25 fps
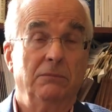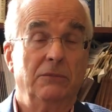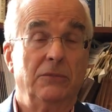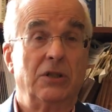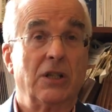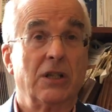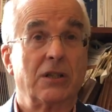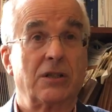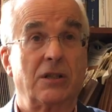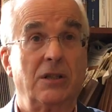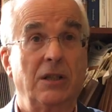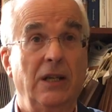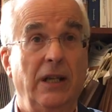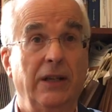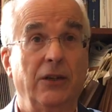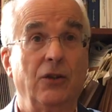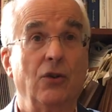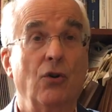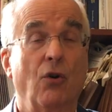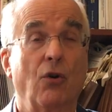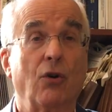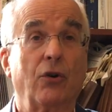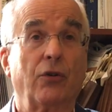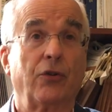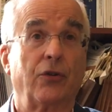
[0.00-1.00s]
just
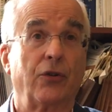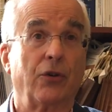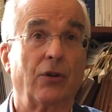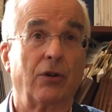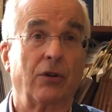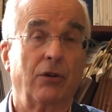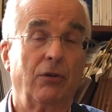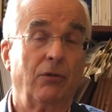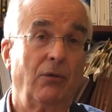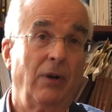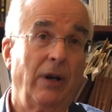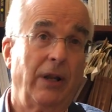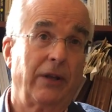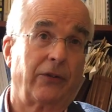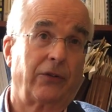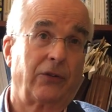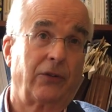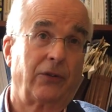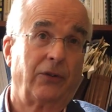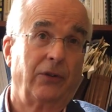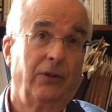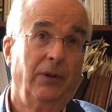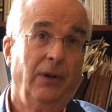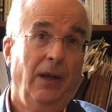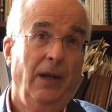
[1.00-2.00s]
ignore certain
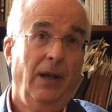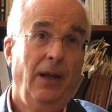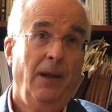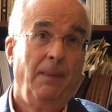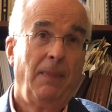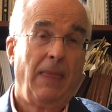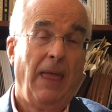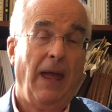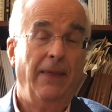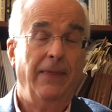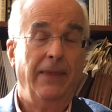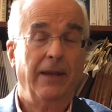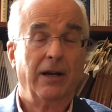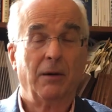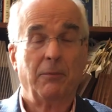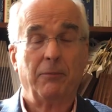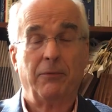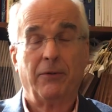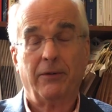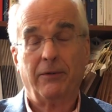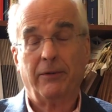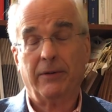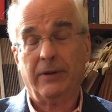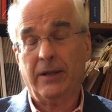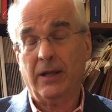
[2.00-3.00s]
risks and
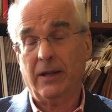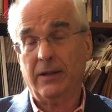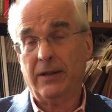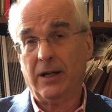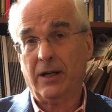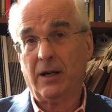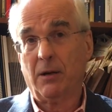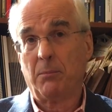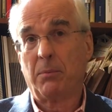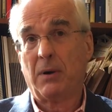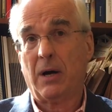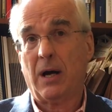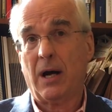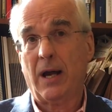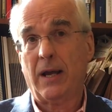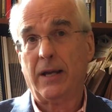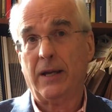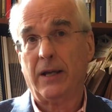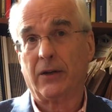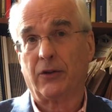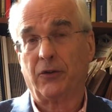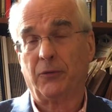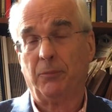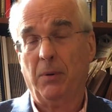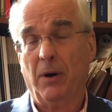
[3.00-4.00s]
thereby
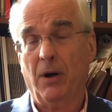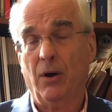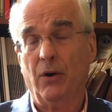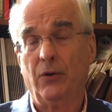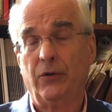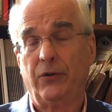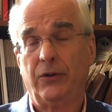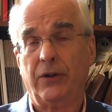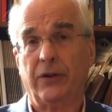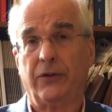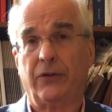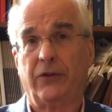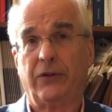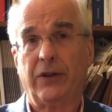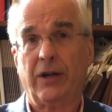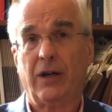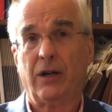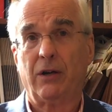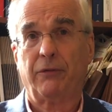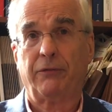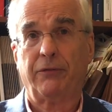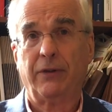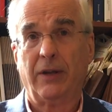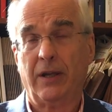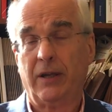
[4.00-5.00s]
expose
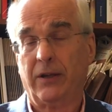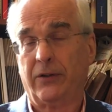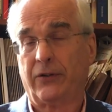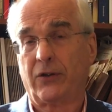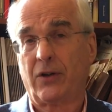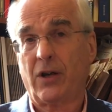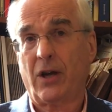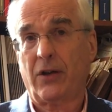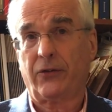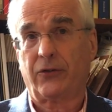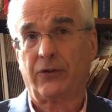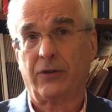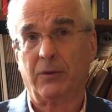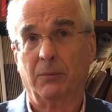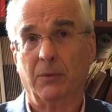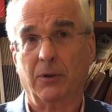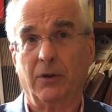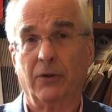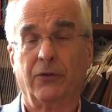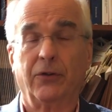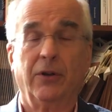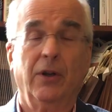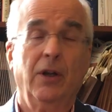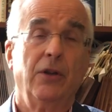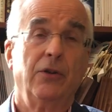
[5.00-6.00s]
itself and its
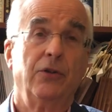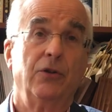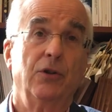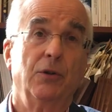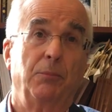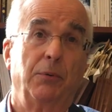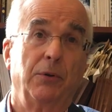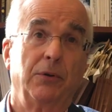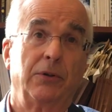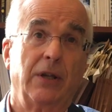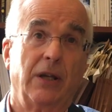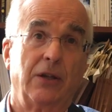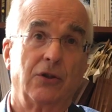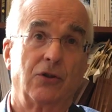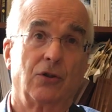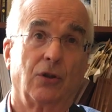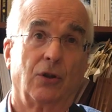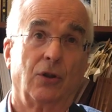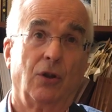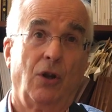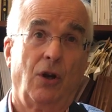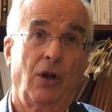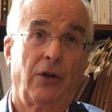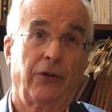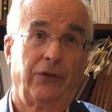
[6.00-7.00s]
customers to potential
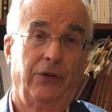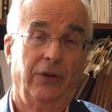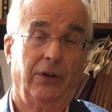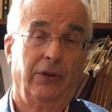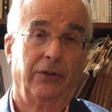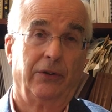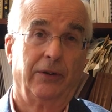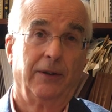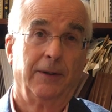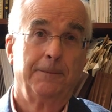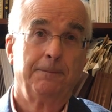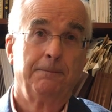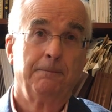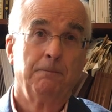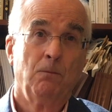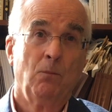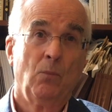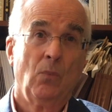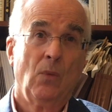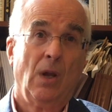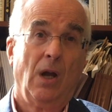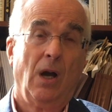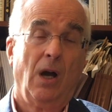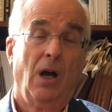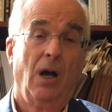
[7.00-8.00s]
losses.
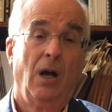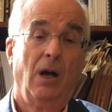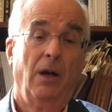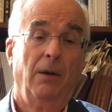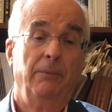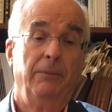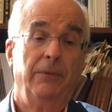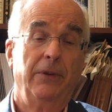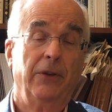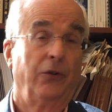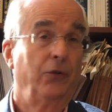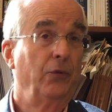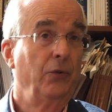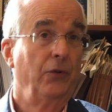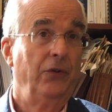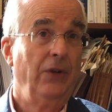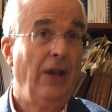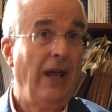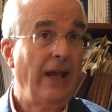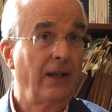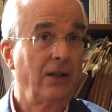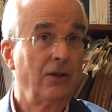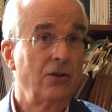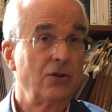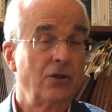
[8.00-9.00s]
This was
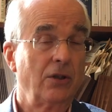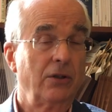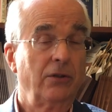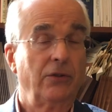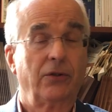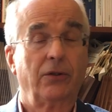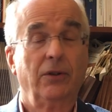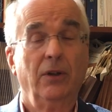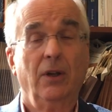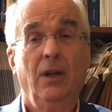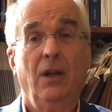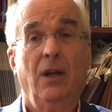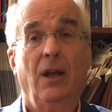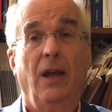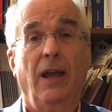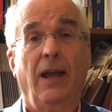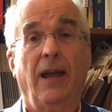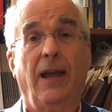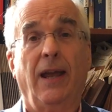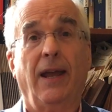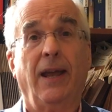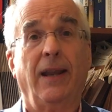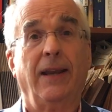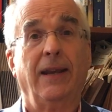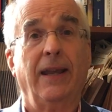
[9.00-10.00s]
negligence,
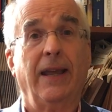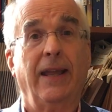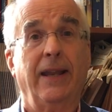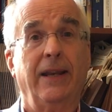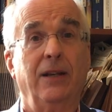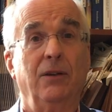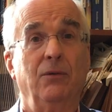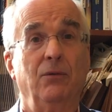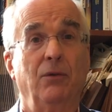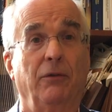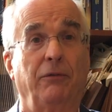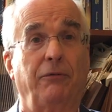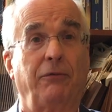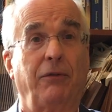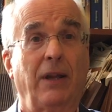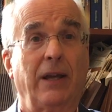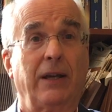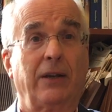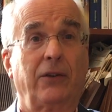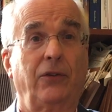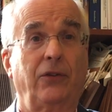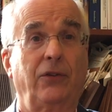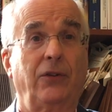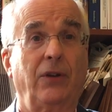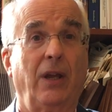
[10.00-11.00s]
and it
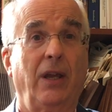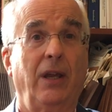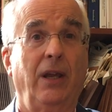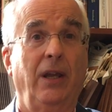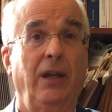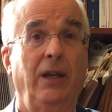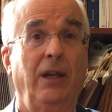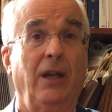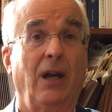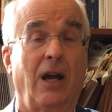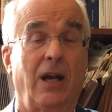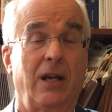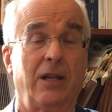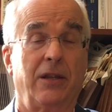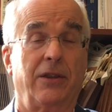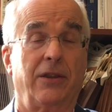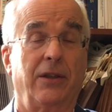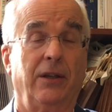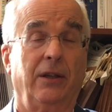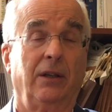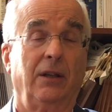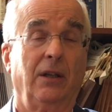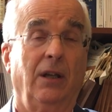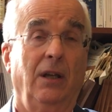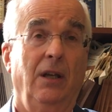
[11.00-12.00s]
reflects, I
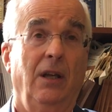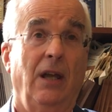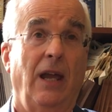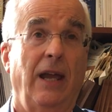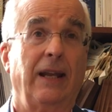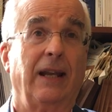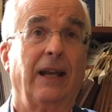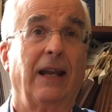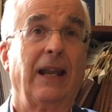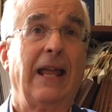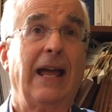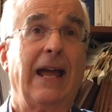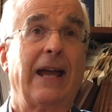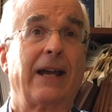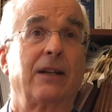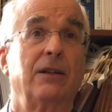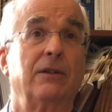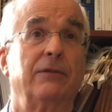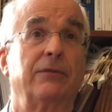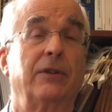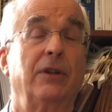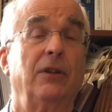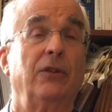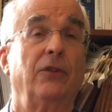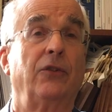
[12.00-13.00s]
think, a lack
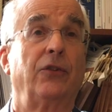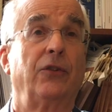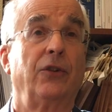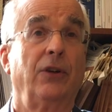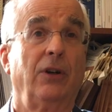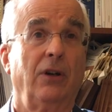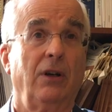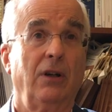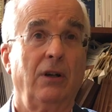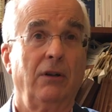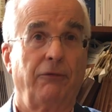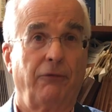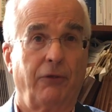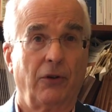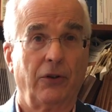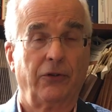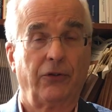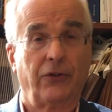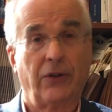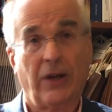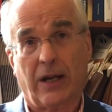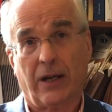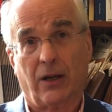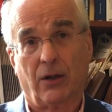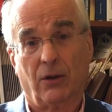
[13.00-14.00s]
of concern for
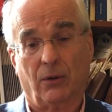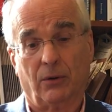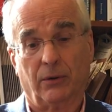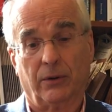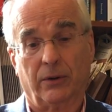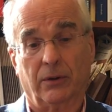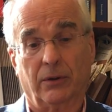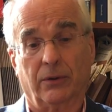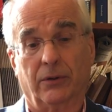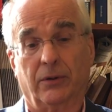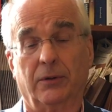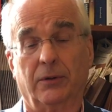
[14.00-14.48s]
stakeholders.